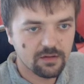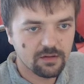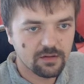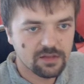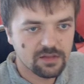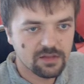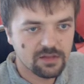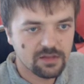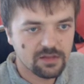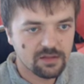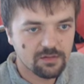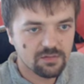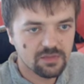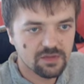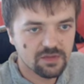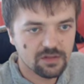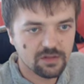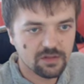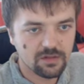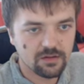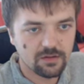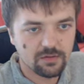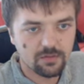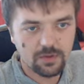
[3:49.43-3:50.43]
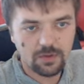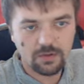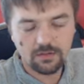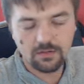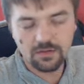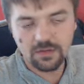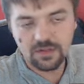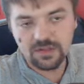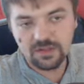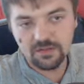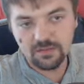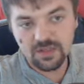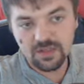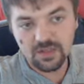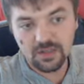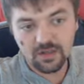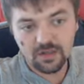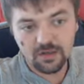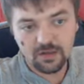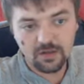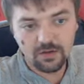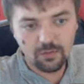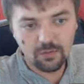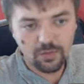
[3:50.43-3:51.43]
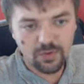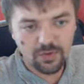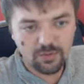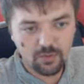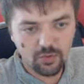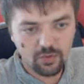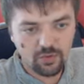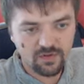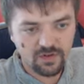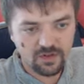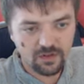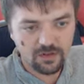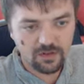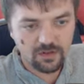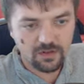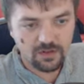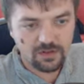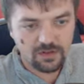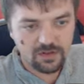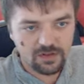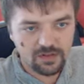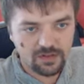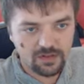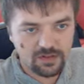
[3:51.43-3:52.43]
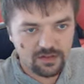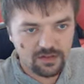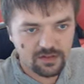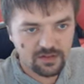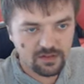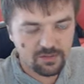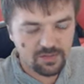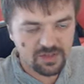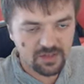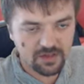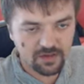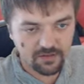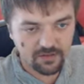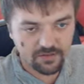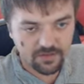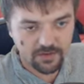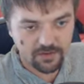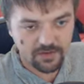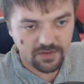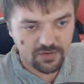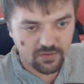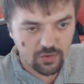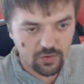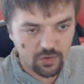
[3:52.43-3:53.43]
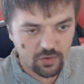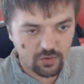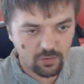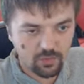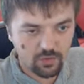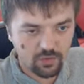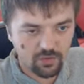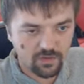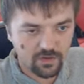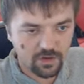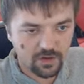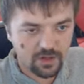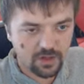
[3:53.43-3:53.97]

This seems, uh, well, it seems like a human move, and it seems like a very strong move.